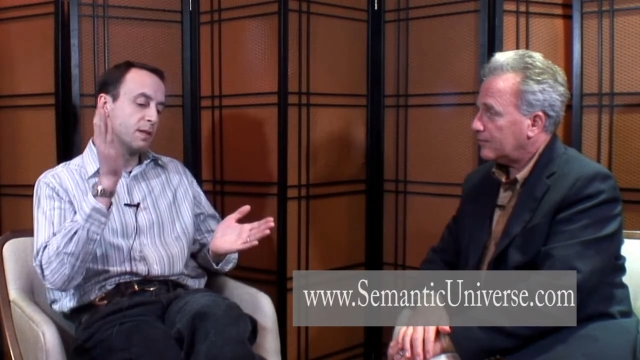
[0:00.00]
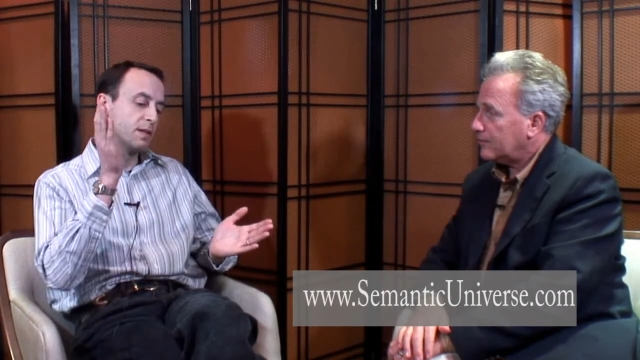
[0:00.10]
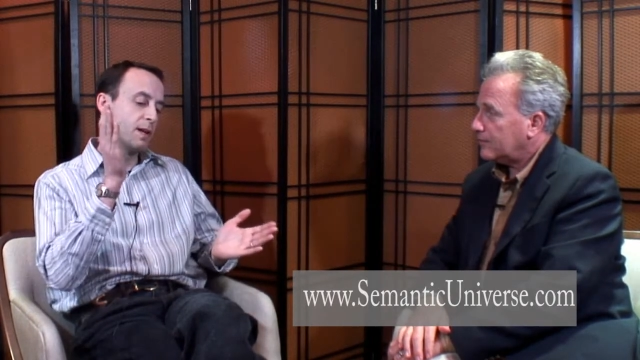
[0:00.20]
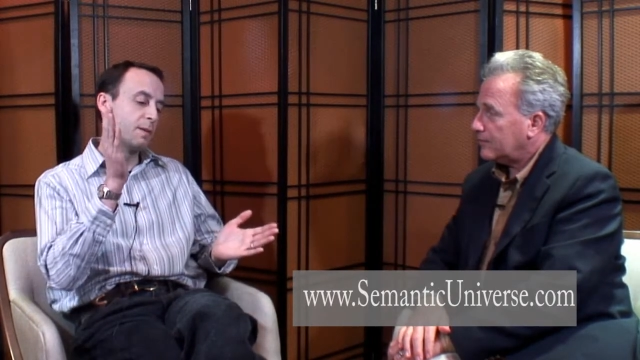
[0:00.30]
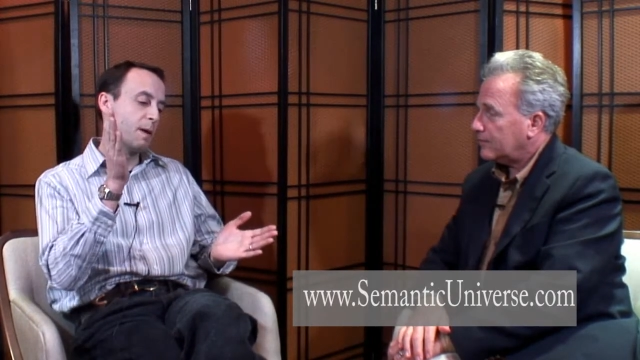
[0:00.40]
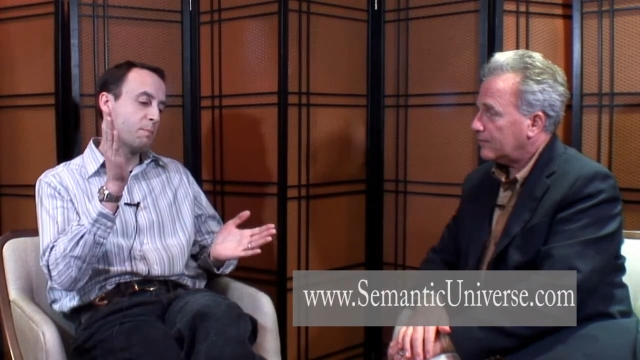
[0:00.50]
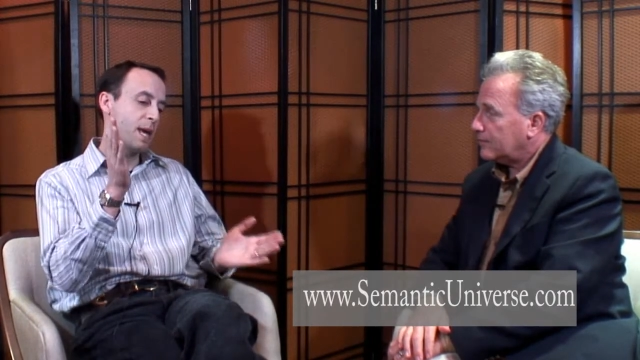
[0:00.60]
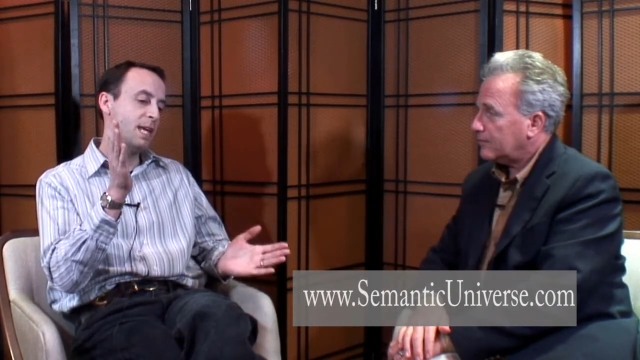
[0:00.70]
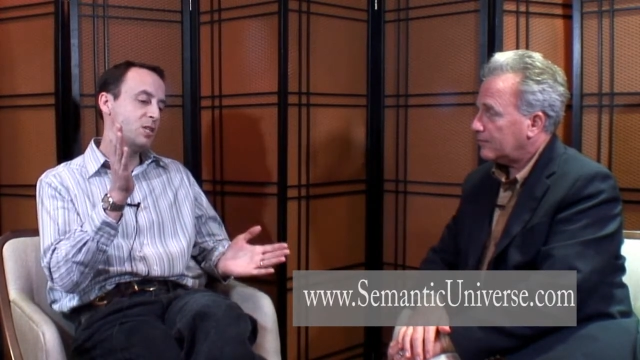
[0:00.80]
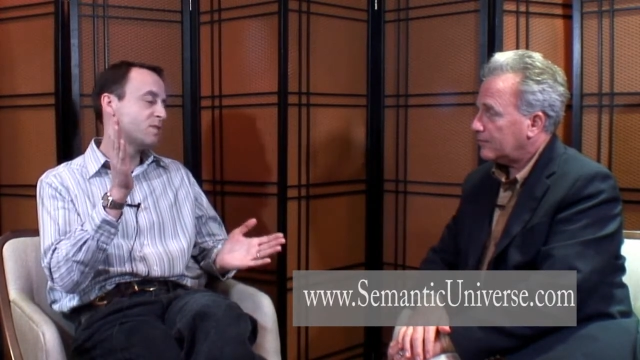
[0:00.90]
Speaker 1: a, a
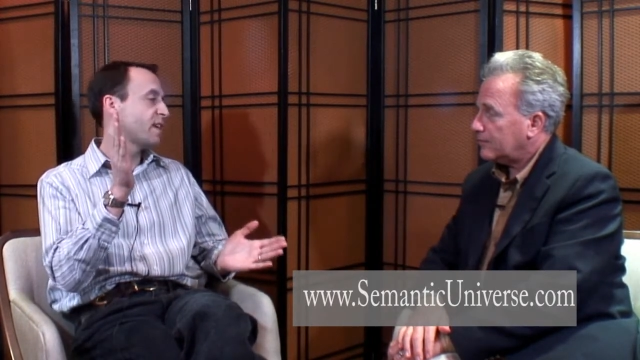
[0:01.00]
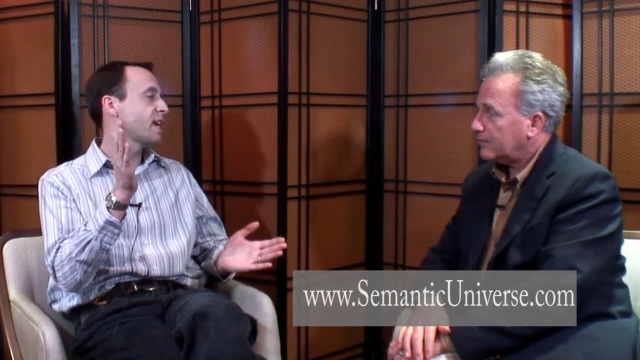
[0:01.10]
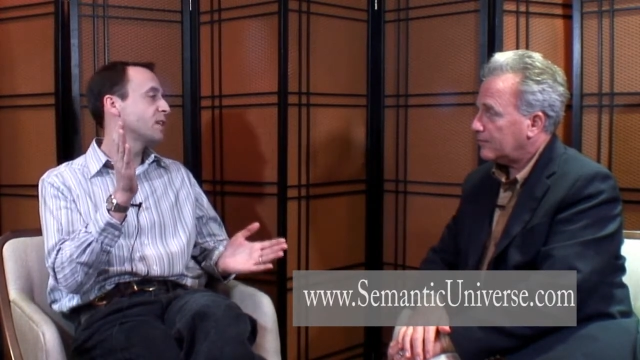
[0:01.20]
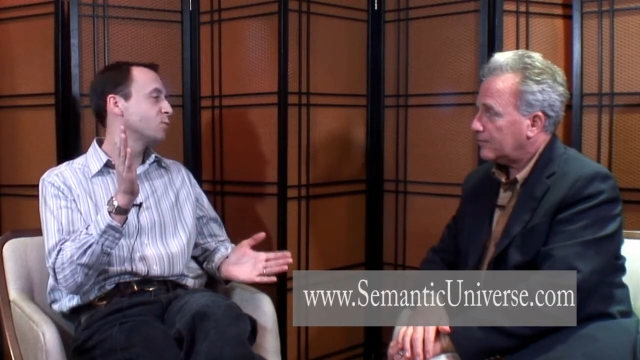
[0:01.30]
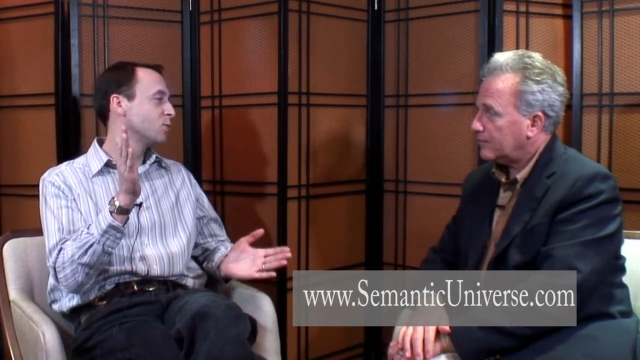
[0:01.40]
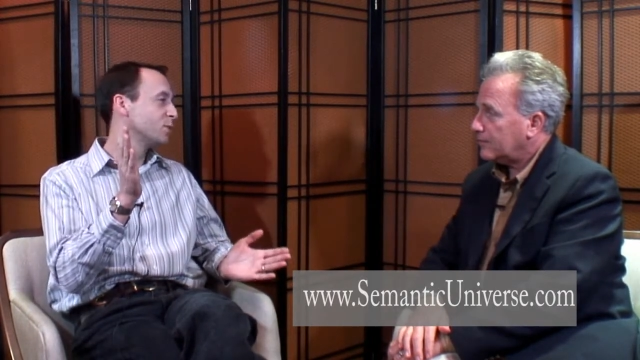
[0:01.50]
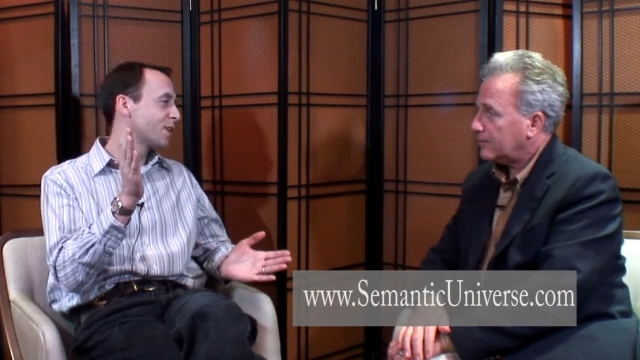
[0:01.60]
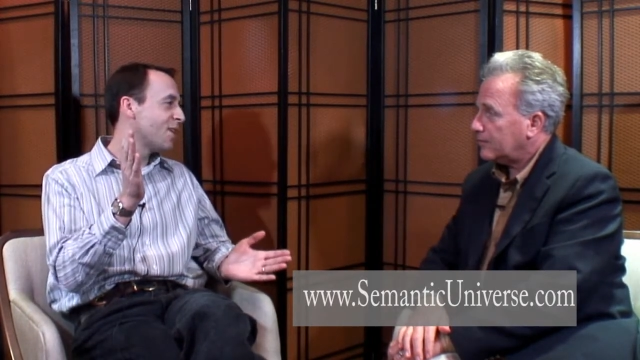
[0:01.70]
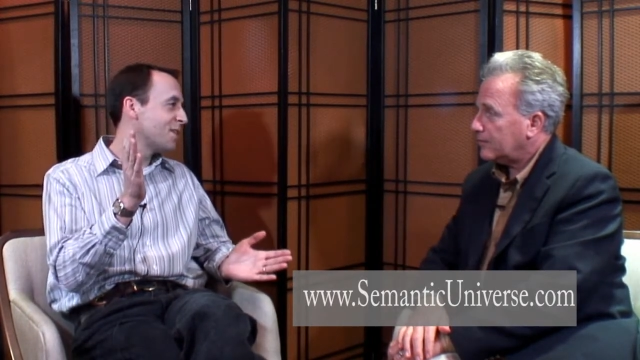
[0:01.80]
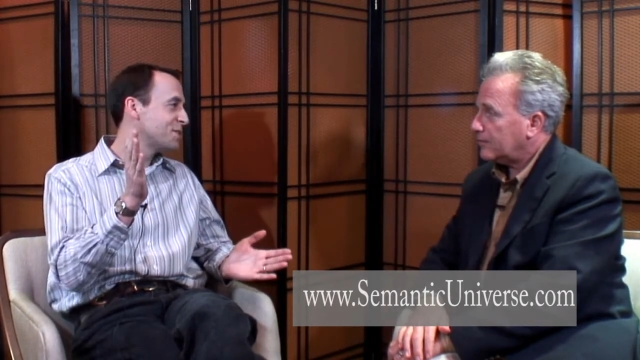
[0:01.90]
page of hand-rolled
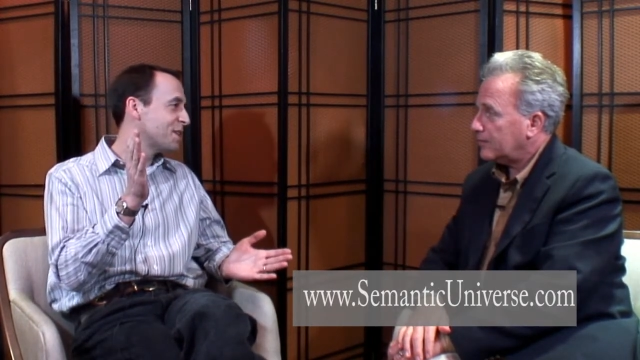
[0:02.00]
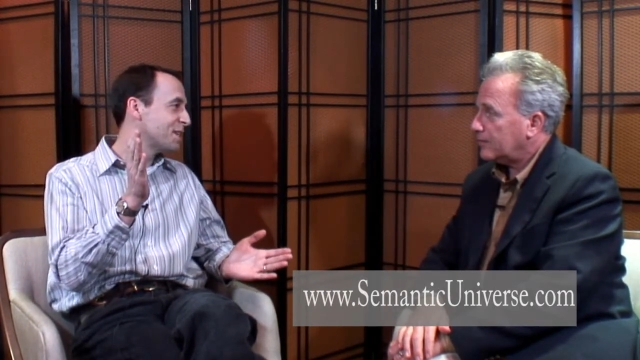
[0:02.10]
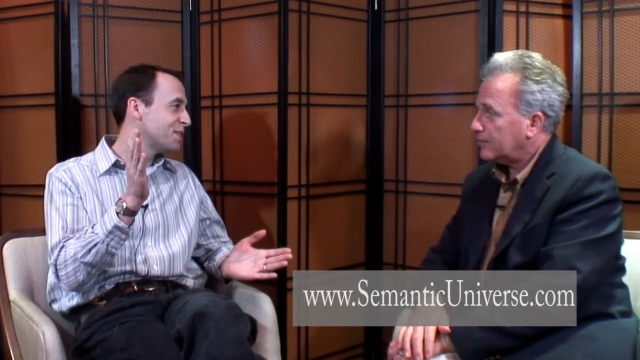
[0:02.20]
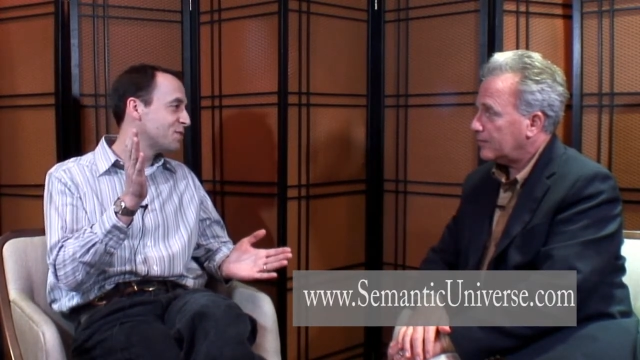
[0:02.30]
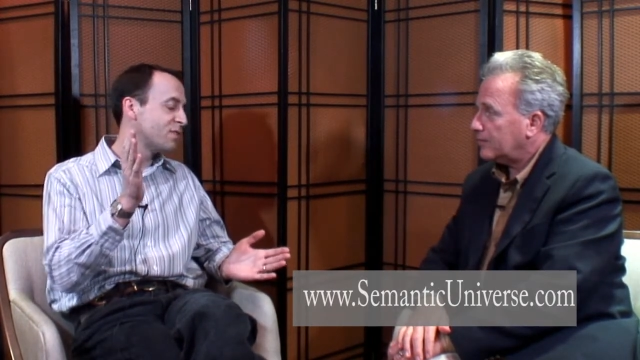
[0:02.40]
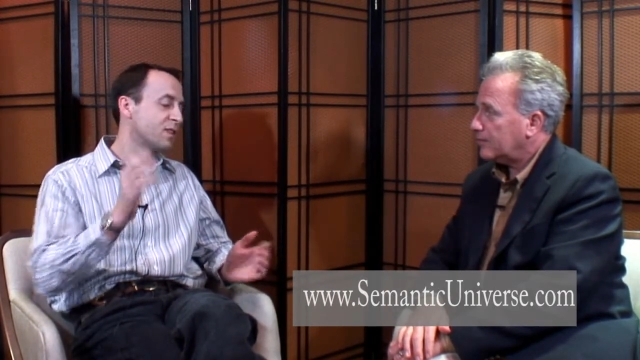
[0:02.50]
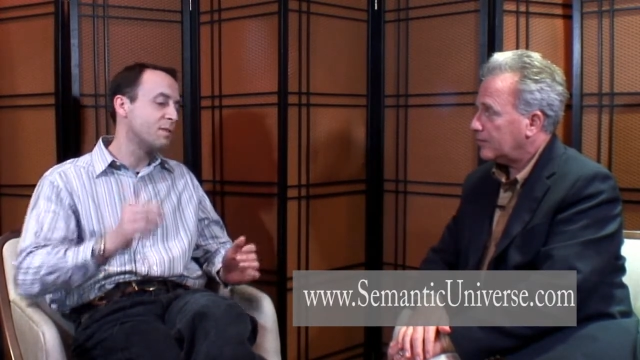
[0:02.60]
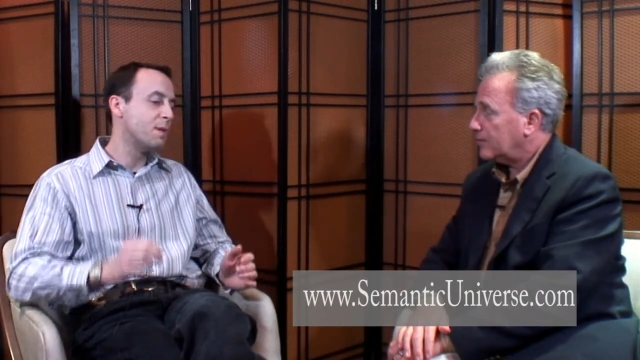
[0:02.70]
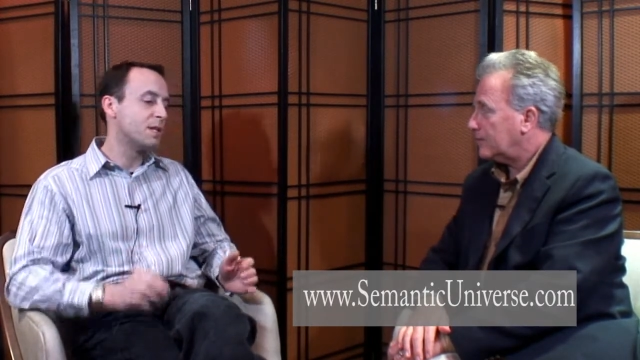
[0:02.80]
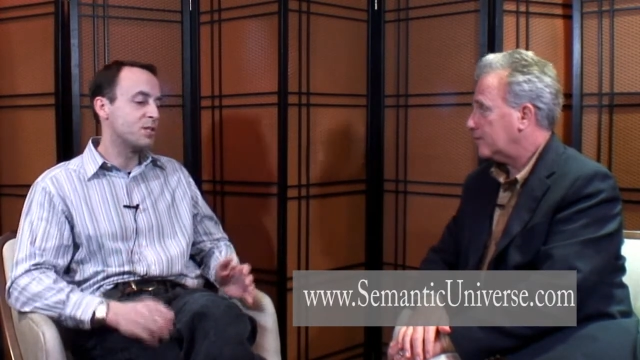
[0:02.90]
content is very
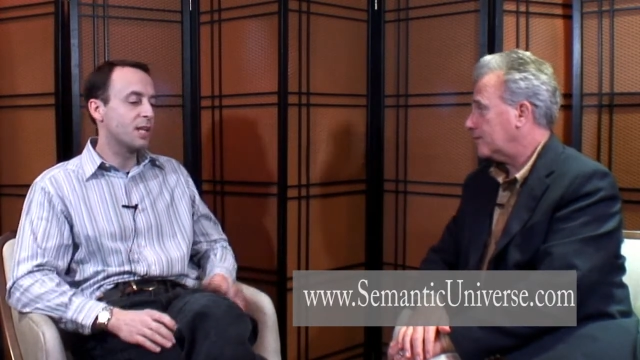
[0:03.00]
much